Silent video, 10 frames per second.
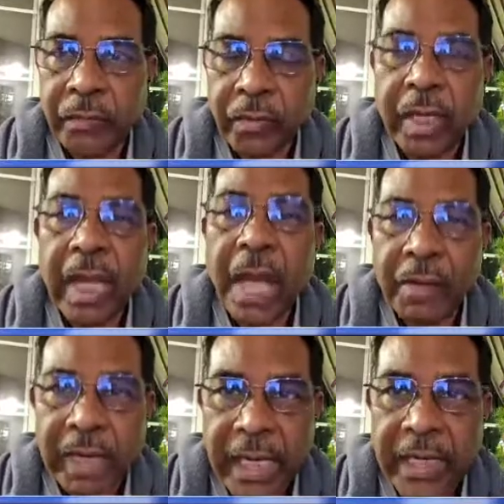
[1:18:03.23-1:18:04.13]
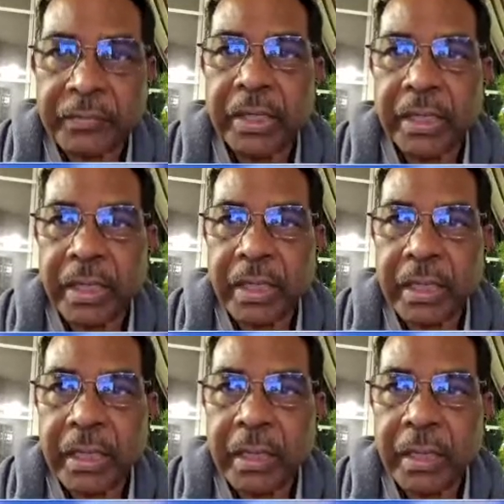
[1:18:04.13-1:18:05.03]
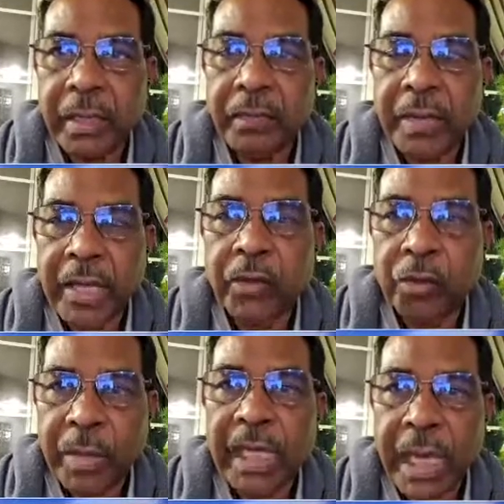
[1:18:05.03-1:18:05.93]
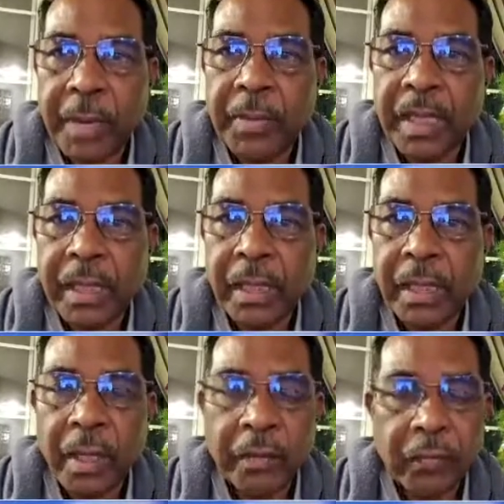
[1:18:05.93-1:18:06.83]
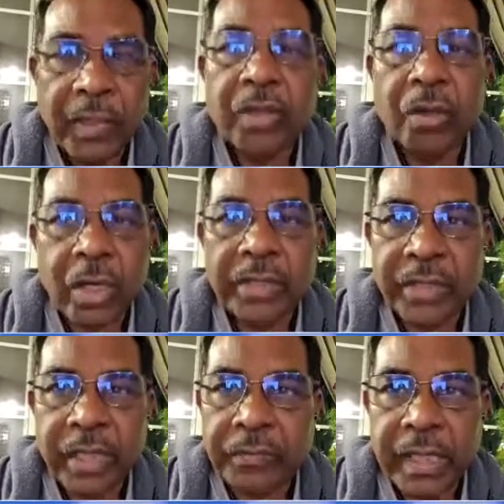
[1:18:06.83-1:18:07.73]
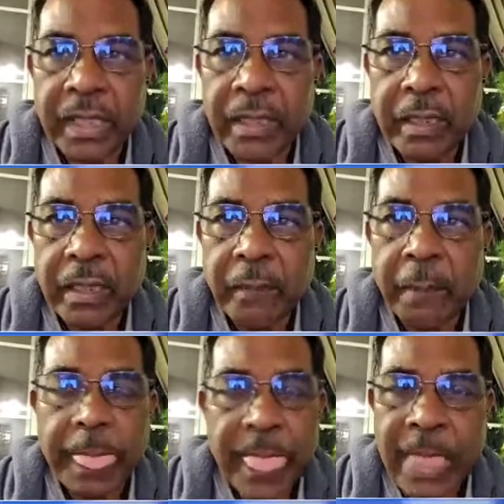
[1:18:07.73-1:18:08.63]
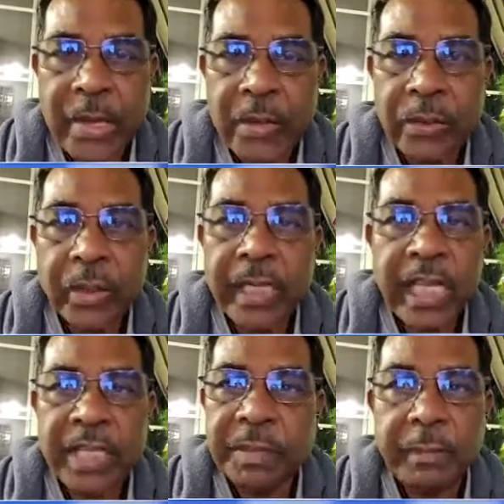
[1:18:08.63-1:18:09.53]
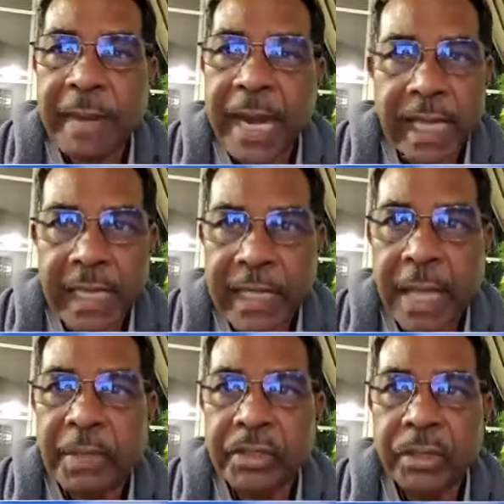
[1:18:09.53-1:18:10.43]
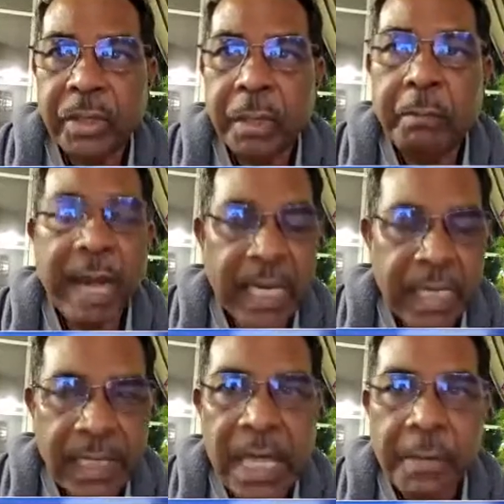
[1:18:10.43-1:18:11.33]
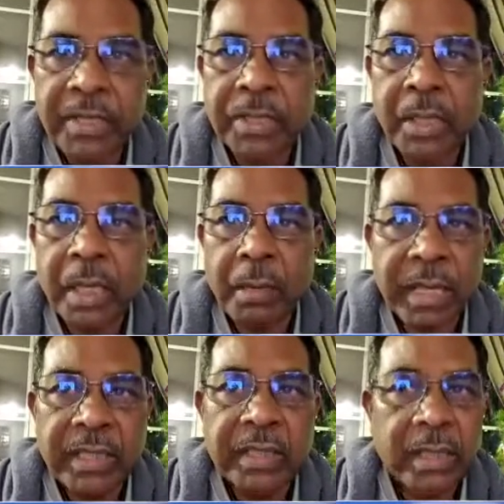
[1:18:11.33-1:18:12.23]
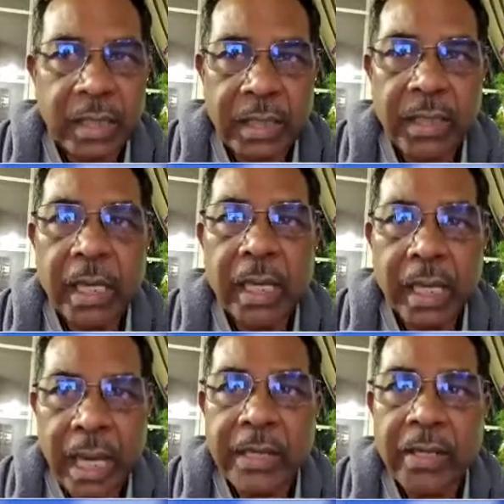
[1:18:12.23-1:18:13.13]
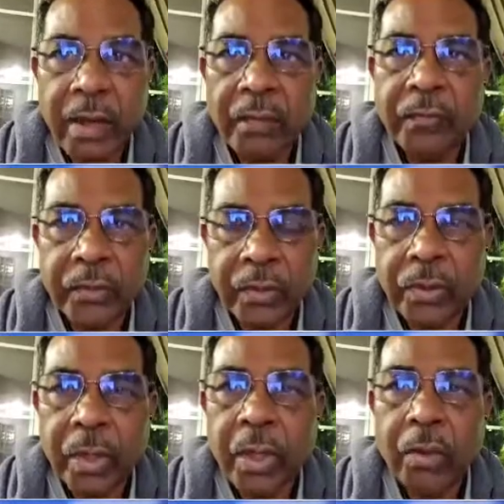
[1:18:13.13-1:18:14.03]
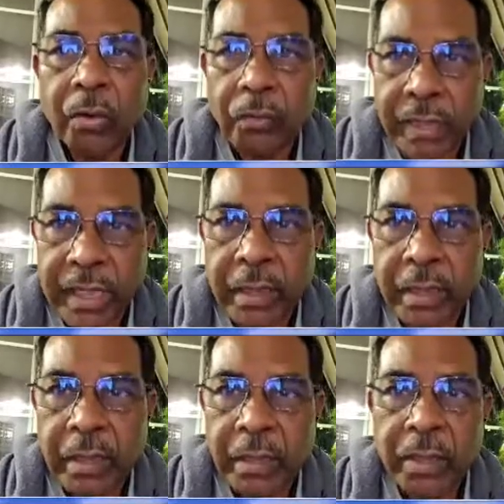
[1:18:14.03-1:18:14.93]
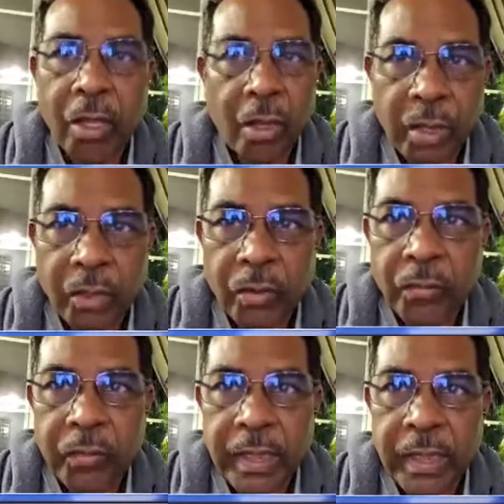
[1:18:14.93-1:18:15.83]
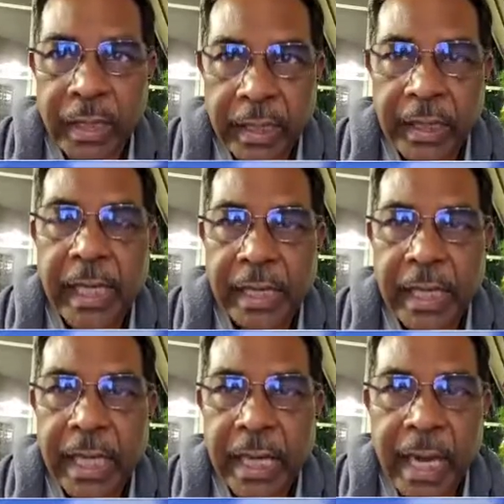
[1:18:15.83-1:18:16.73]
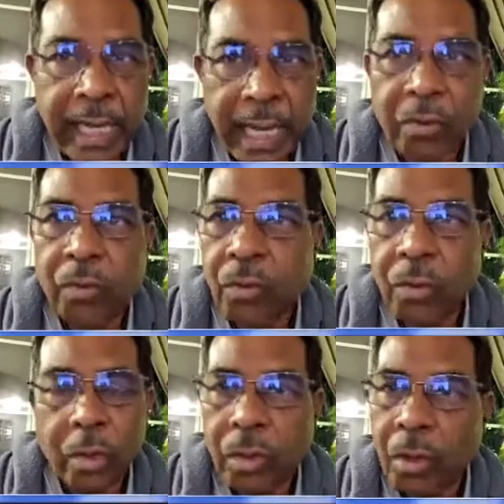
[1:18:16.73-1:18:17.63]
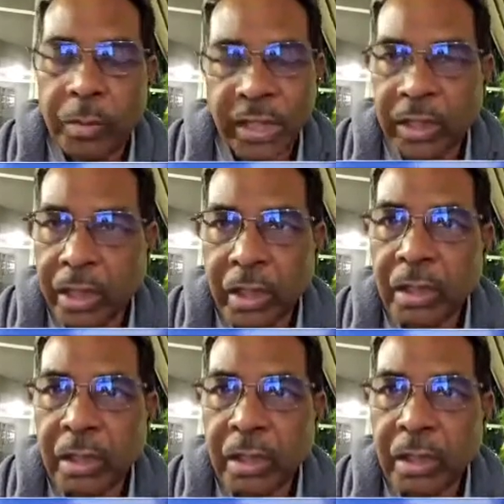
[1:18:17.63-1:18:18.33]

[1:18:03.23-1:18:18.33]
for our kind of a country where human capital we thought is a dividend. No, it has been badly damaged by the three kind of COVID, normal COVID, Delta, and now Omicron.